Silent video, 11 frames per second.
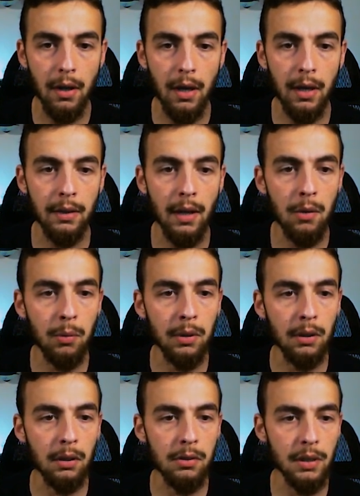and I
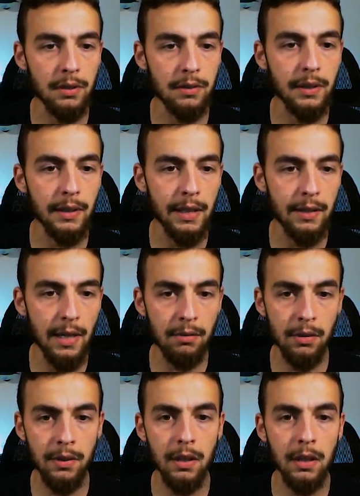will just delete
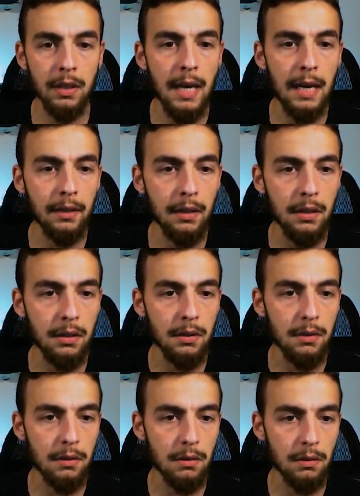everything that
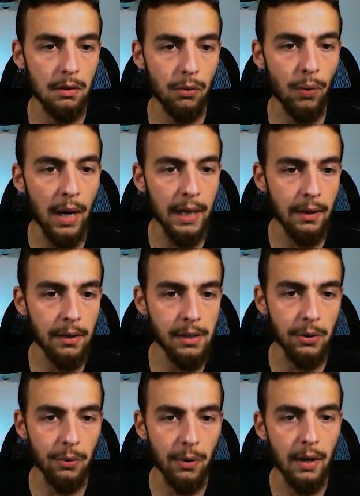is right
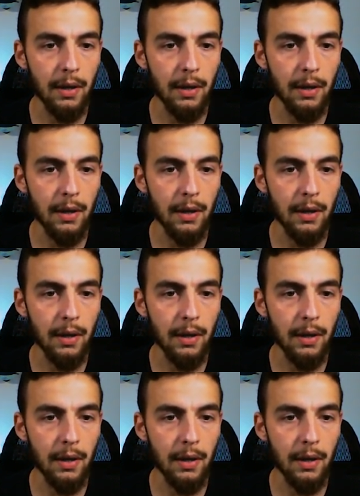here.